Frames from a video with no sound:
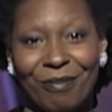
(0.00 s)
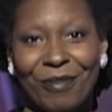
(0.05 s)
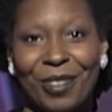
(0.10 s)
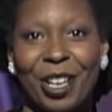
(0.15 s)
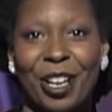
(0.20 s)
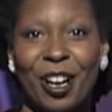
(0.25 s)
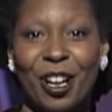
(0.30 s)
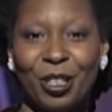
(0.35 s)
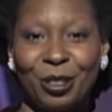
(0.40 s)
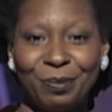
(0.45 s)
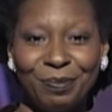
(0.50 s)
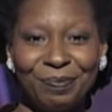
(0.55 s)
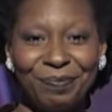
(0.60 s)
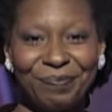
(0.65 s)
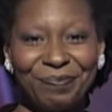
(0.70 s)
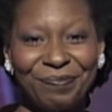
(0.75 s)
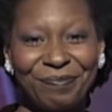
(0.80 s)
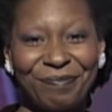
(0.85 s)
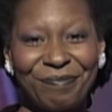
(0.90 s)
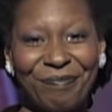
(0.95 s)
you know?
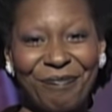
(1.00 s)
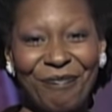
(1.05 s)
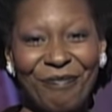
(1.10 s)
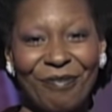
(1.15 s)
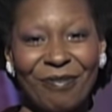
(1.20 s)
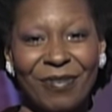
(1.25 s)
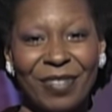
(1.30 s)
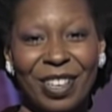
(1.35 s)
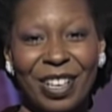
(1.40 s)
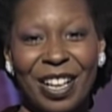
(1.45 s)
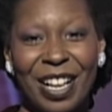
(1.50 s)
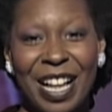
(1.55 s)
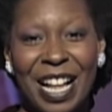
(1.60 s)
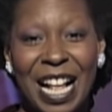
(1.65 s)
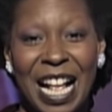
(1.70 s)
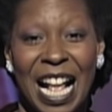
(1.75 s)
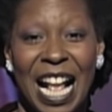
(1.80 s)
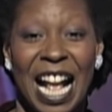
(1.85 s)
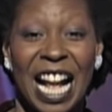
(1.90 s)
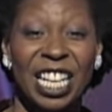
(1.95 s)

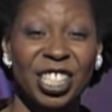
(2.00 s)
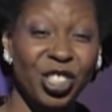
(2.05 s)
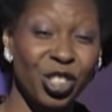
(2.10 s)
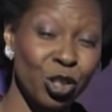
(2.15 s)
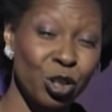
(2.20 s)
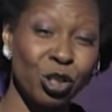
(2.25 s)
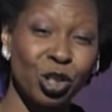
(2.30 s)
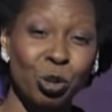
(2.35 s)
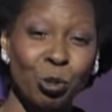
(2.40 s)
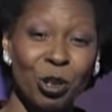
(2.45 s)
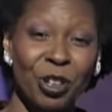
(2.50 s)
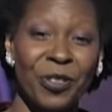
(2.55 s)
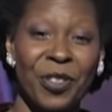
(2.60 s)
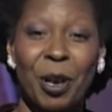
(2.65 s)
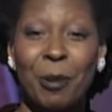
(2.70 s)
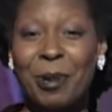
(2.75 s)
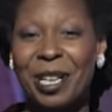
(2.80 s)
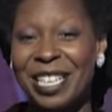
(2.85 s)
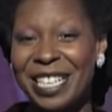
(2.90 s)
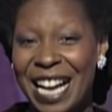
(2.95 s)
As usual,
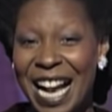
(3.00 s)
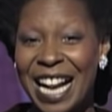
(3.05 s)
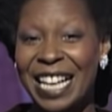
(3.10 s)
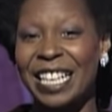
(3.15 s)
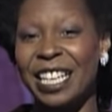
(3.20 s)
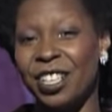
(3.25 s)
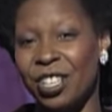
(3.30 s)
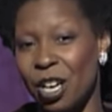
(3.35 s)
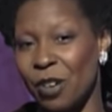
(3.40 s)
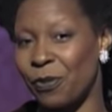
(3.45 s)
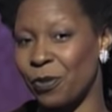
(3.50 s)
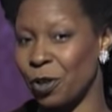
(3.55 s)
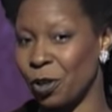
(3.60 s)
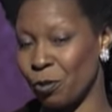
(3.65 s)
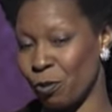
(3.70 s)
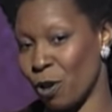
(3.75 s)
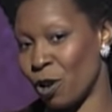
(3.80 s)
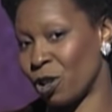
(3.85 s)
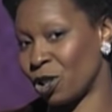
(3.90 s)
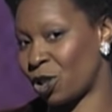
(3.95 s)
there were not enough
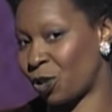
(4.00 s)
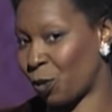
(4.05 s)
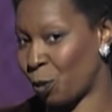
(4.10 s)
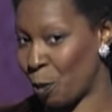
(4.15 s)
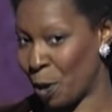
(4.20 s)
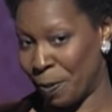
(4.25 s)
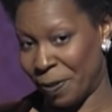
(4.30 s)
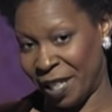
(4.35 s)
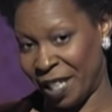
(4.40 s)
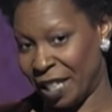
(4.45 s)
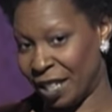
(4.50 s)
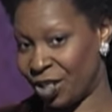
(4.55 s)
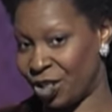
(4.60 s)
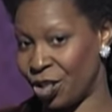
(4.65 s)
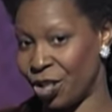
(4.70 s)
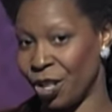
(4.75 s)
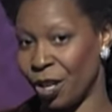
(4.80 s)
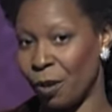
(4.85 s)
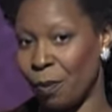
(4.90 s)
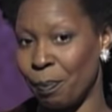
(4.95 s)
good roles for women this
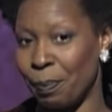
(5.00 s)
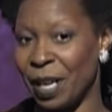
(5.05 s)
year,